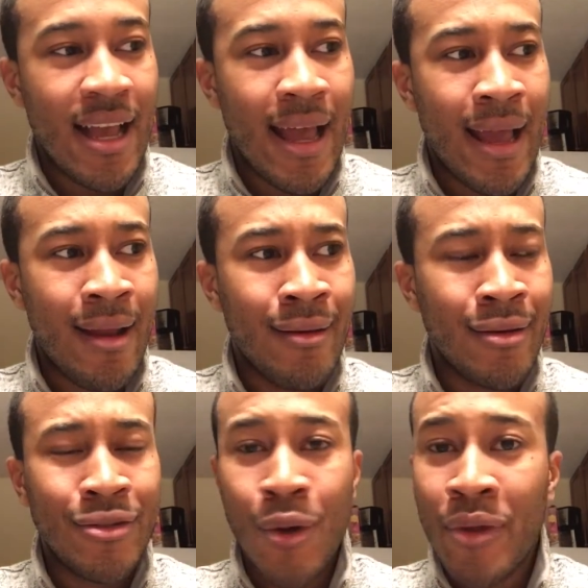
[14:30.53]
And
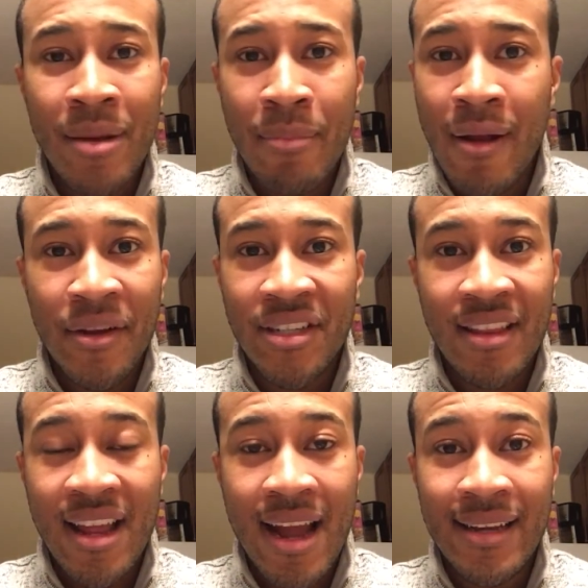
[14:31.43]
don't get married to
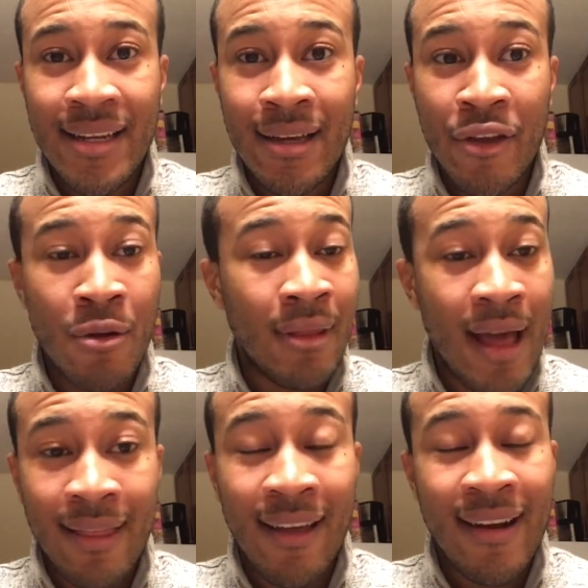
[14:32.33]
the idea. You're
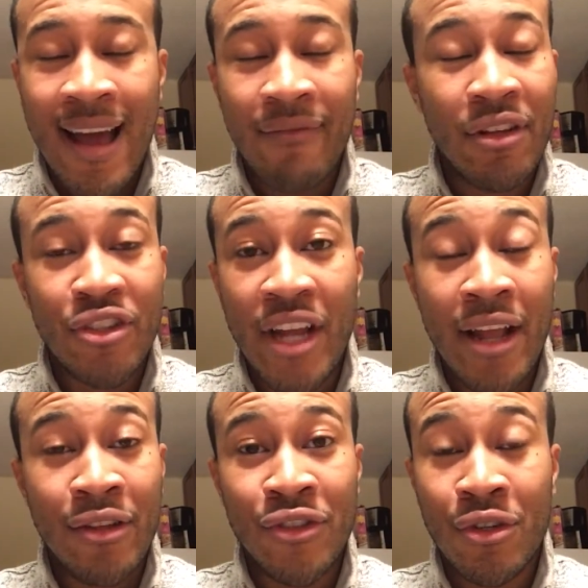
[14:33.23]
likely gonna have to
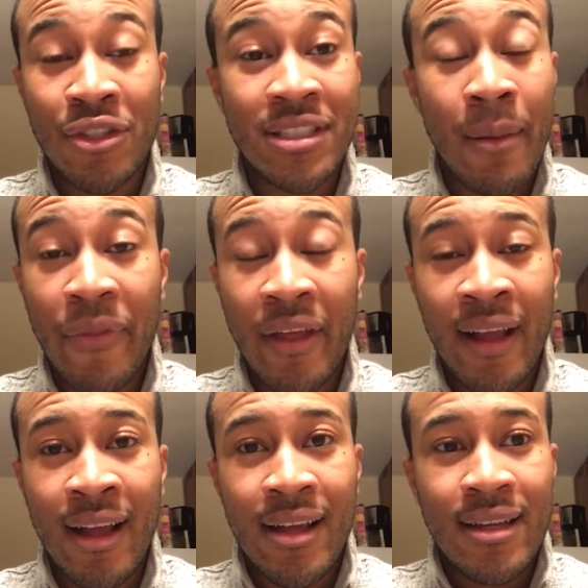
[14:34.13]
change
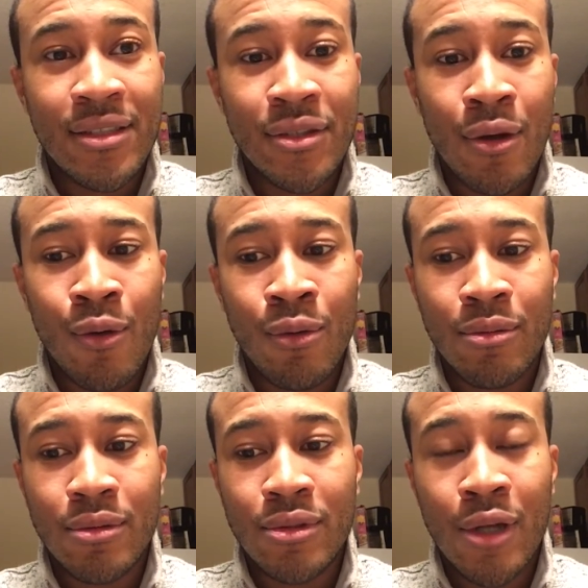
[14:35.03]
something. So
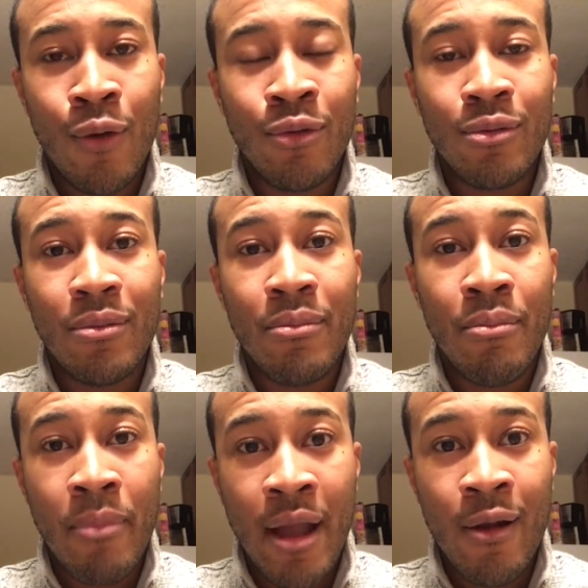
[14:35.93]
don't
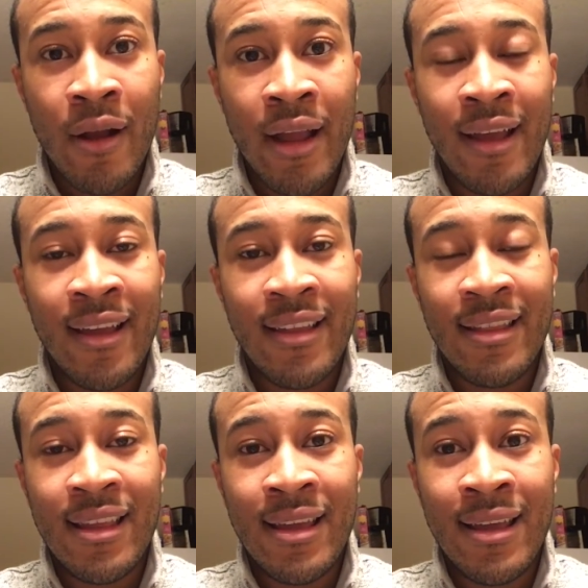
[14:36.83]
marry
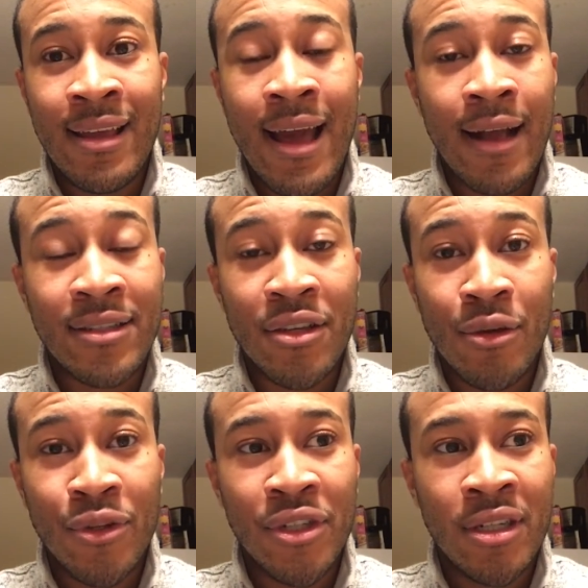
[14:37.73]
the
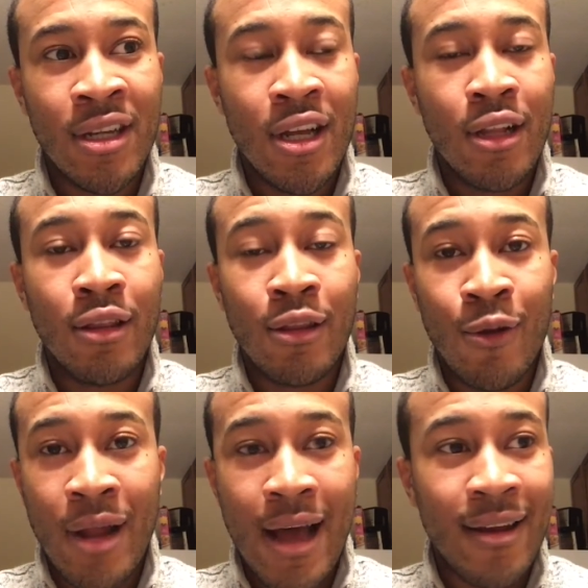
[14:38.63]
execution.
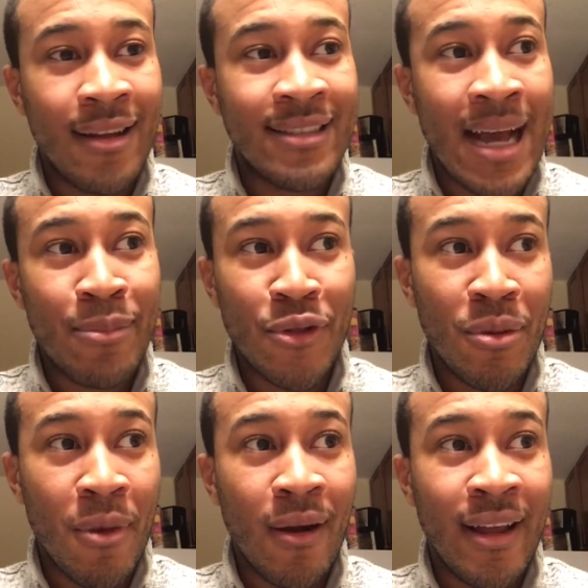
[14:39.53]
Learn how to adapt to the
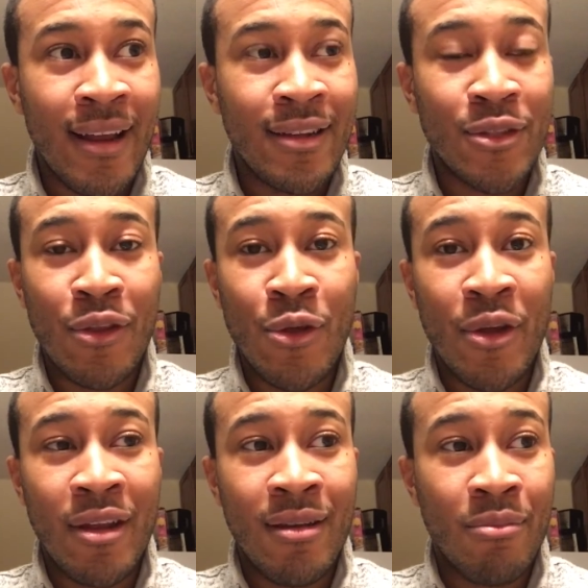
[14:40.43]
market so that you
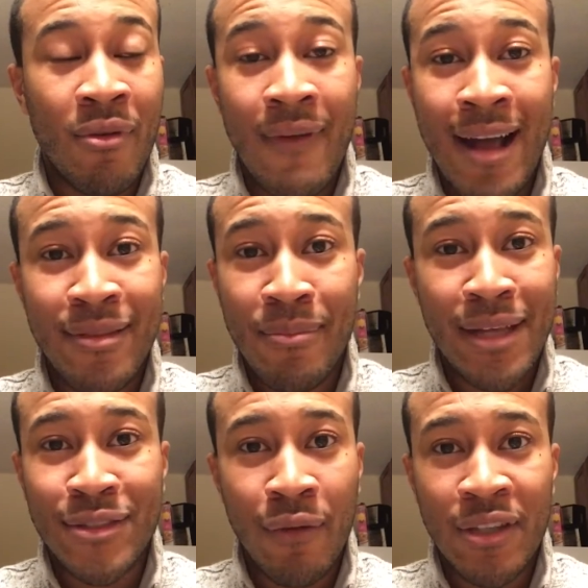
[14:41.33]
can provide the
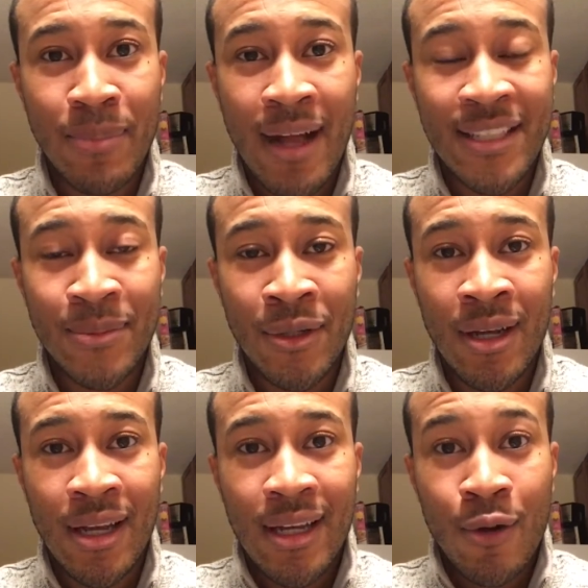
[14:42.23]
best service possible
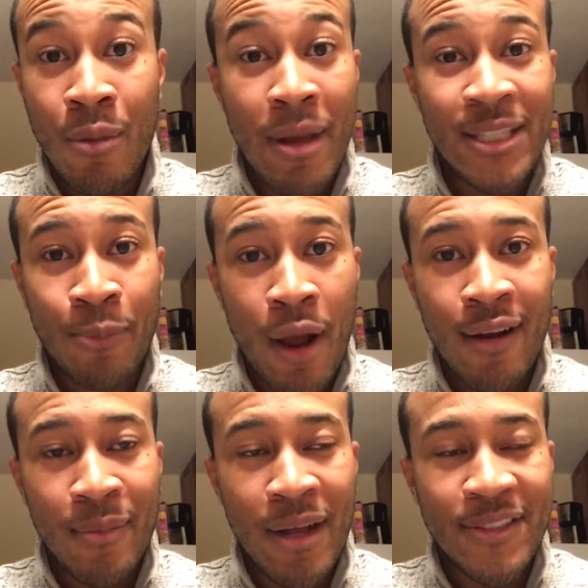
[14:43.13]
or best
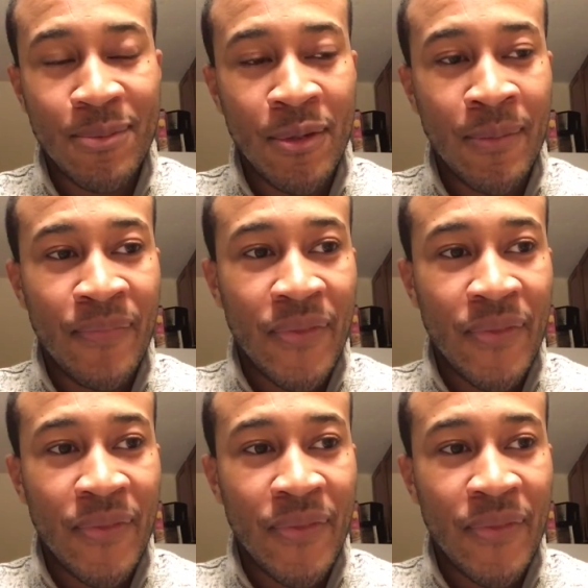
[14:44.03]
product possible.